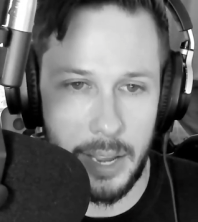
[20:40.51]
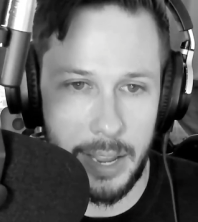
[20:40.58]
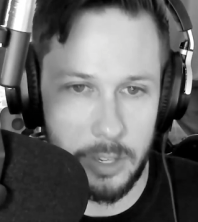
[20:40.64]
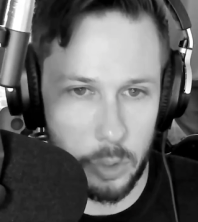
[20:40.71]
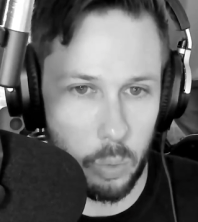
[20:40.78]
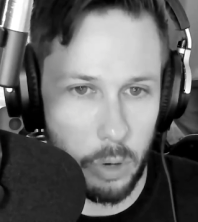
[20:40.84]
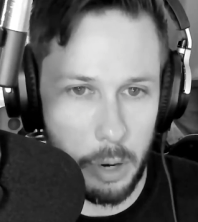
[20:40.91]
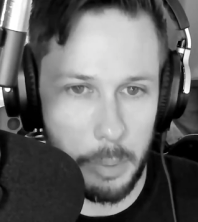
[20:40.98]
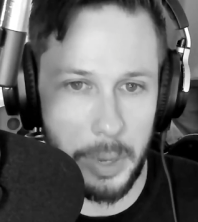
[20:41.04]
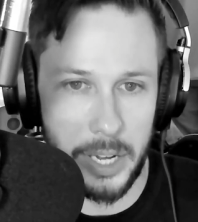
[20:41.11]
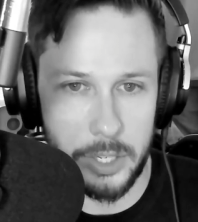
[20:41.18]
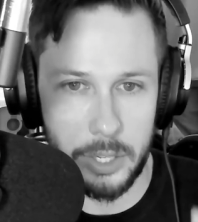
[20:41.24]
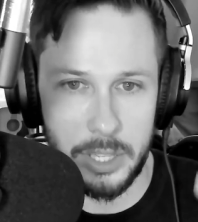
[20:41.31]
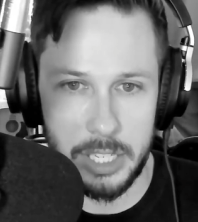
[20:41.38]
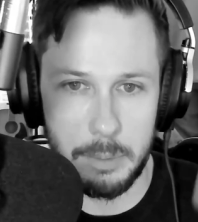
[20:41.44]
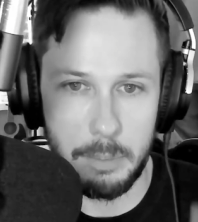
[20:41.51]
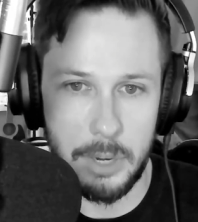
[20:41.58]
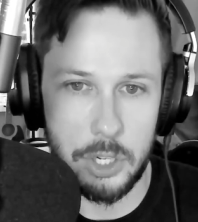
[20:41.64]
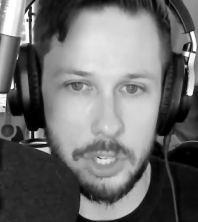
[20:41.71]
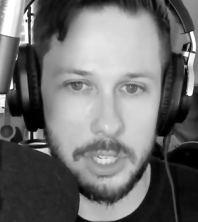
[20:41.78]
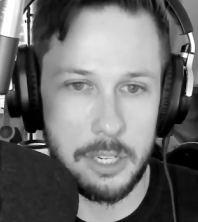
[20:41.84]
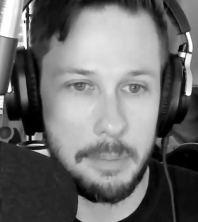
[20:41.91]
as a robot to this
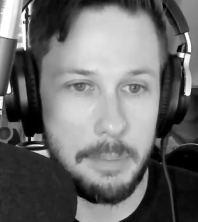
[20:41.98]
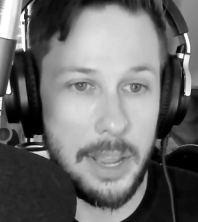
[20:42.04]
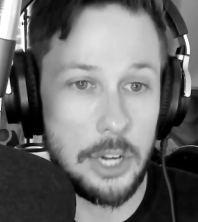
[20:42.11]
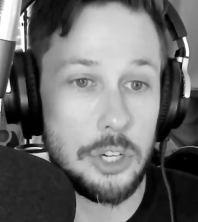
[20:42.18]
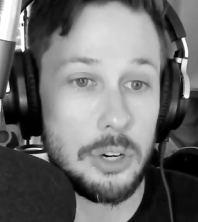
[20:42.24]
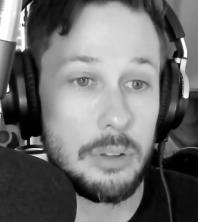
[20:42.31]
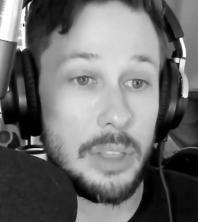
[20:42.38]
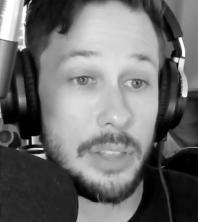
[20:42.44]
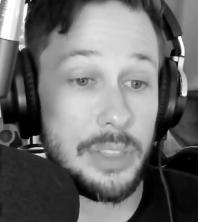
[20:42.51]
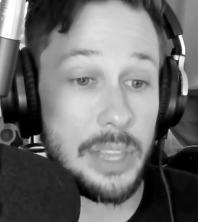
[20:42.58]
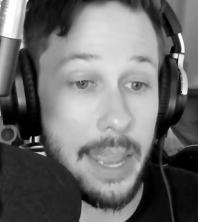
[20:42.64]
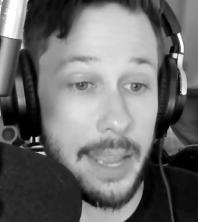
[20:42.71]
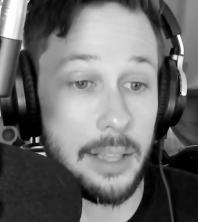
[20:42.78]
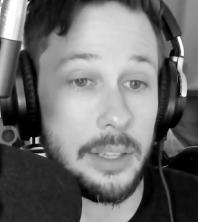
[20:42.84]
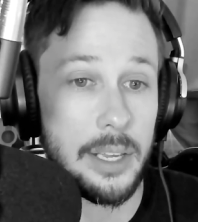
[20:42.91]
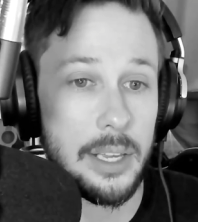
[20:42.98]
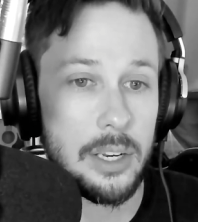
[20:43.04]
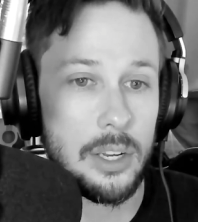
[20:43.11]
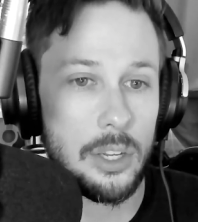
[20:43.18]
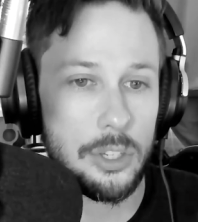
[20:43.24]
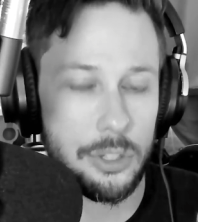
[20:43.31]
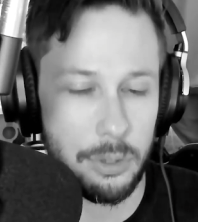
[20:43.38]
mission to make sure that the
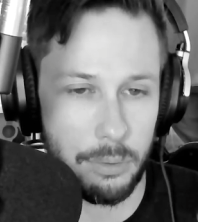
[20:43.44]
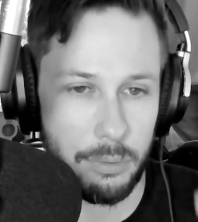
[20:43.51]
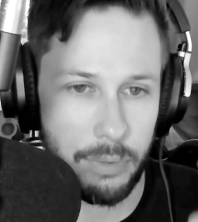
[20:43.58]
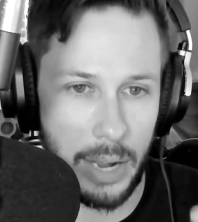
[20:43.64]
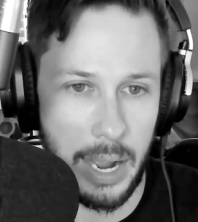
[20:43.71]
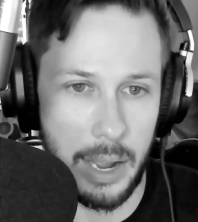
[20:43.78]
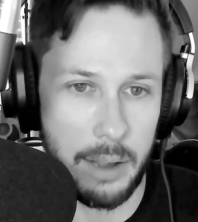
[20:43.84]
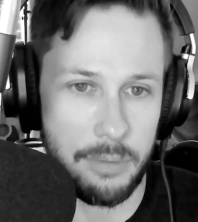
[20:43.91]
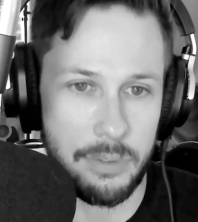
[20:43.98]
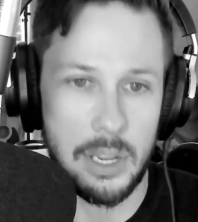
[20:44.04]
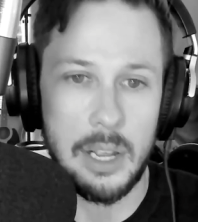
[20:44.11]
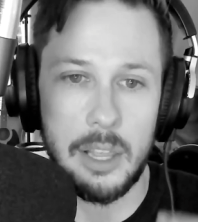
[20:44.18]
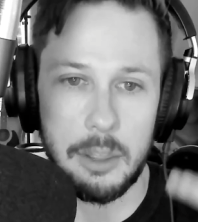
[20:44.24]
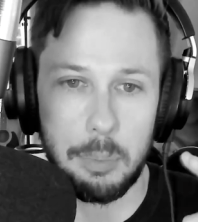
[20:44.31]
alien survived.